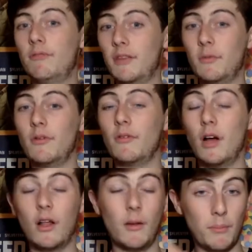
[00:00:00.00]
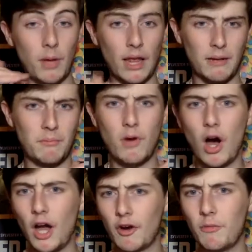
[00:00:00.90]
this movie,
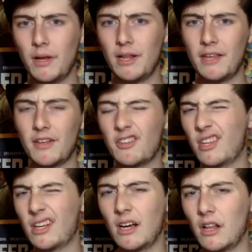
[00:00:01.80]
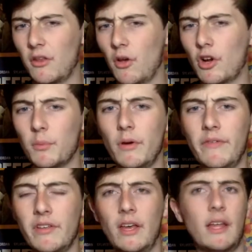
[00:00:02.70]
higher up my list, I just think the other
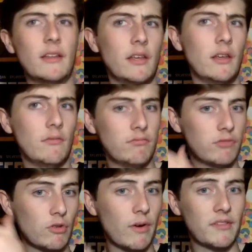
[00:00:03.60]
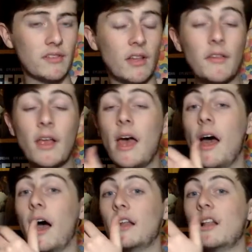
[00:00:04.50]
movies in the the rest is
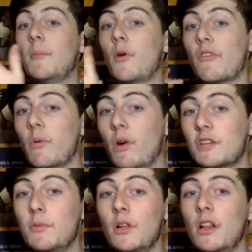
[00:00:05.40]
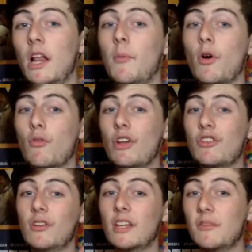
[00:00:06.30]
a lot more rewatchable, a lot more
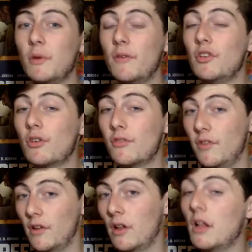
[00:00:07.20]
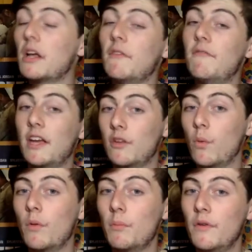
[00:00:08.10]
original. This movie does feel a lot like a phase
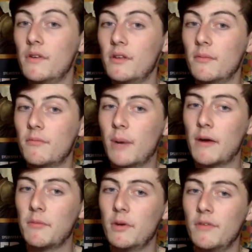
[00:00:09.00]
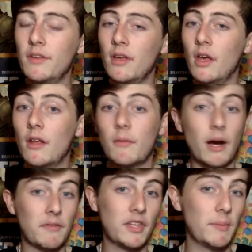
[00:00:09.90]
one movie of the Marvel movies,
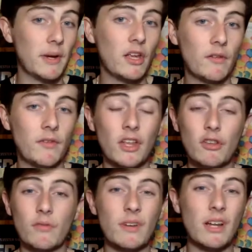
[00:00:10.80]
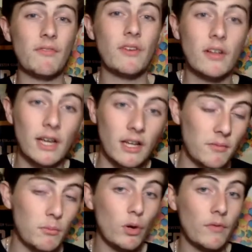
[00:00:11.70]
Marvel Cinematic Universe. It doesn't really feel like it's
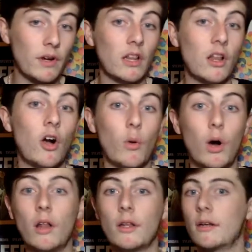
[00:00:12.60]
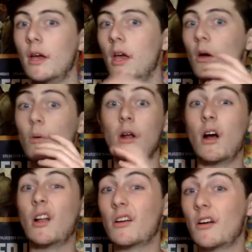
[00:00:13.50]
moving along with all like where they're
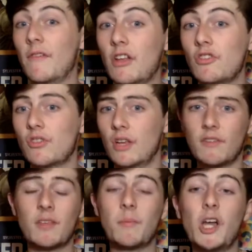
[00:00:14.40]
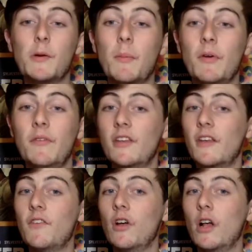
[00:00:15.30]
all our Avengers, even the Spider-Man movies. They
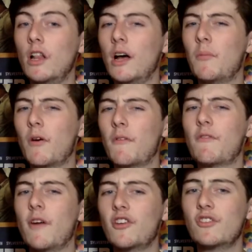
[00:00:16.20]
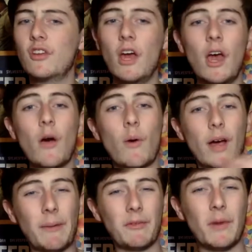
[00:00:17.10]
feel a lot more fresh, where
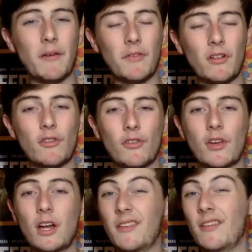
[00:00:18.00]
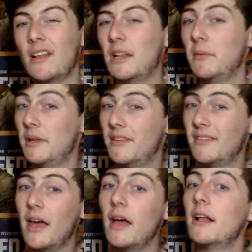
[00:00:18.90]
Captain Marvel does kind of feel a little bit
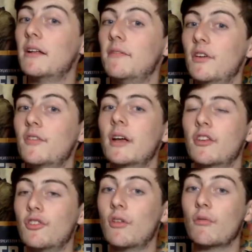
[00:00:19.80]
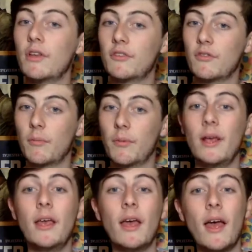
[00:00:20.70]
stale and it feels like it's just a rinse and
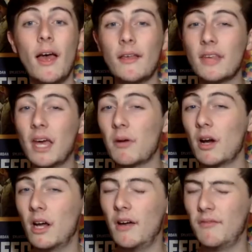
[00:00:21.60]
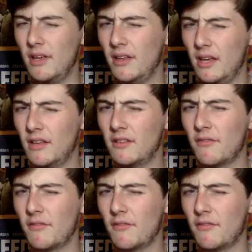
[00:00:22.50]
repeat. Same kind of idea,